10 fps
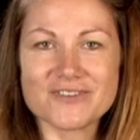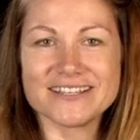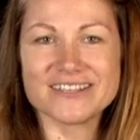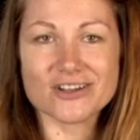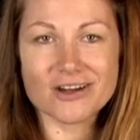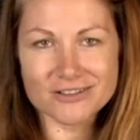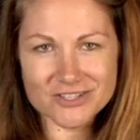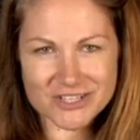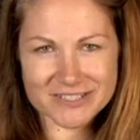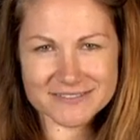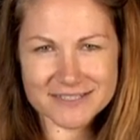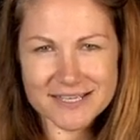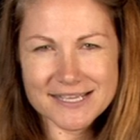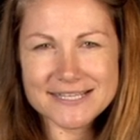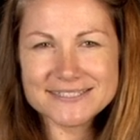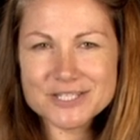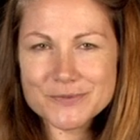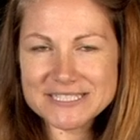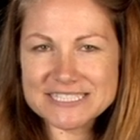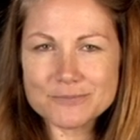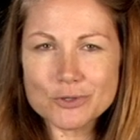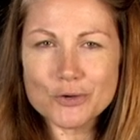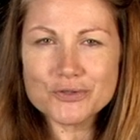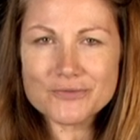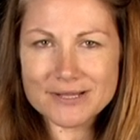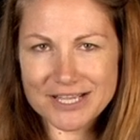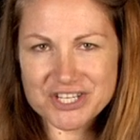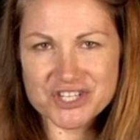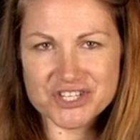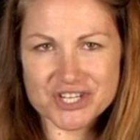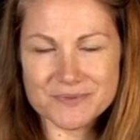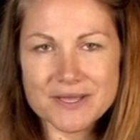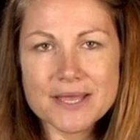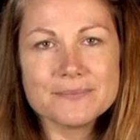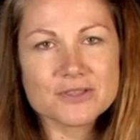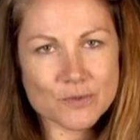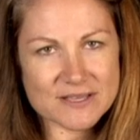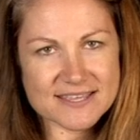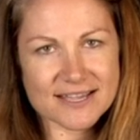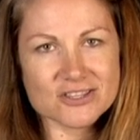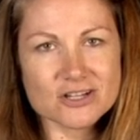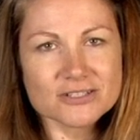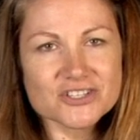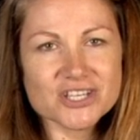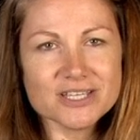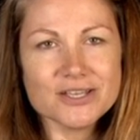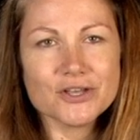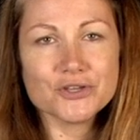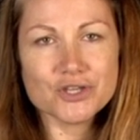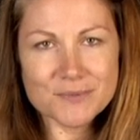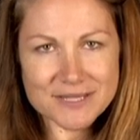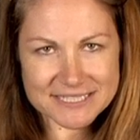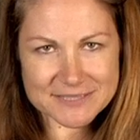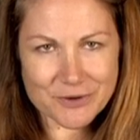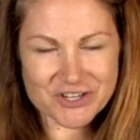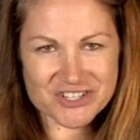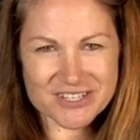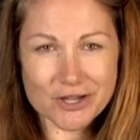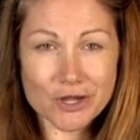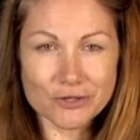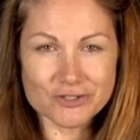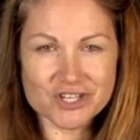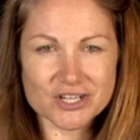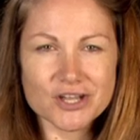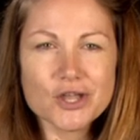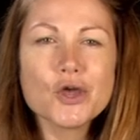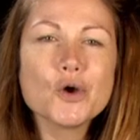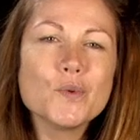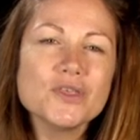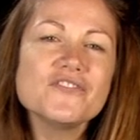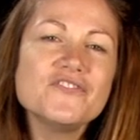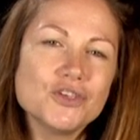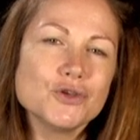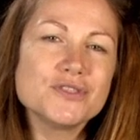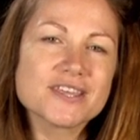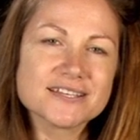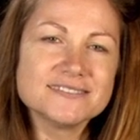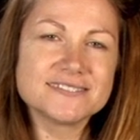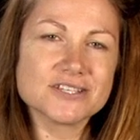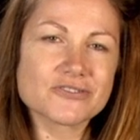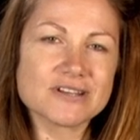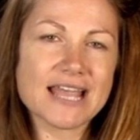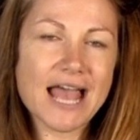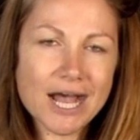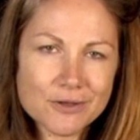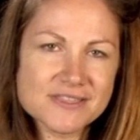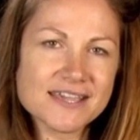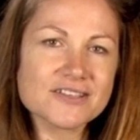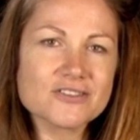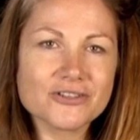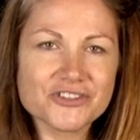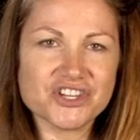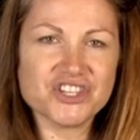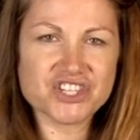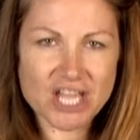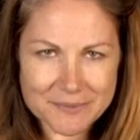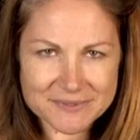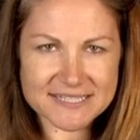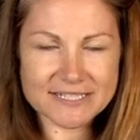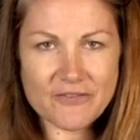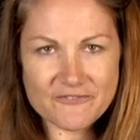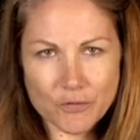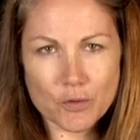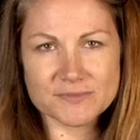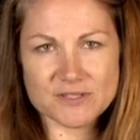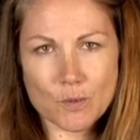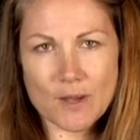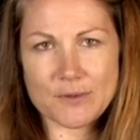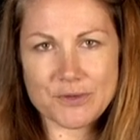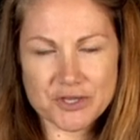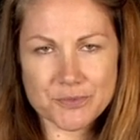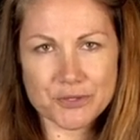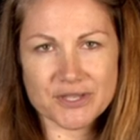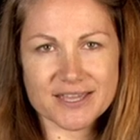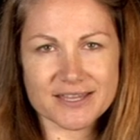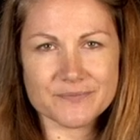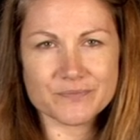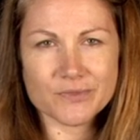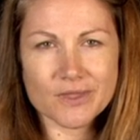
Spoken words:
writing ecologies is to explore the relationship between technology, human expression and culture, with a view to considering how technology shapes and informs the way we communicate.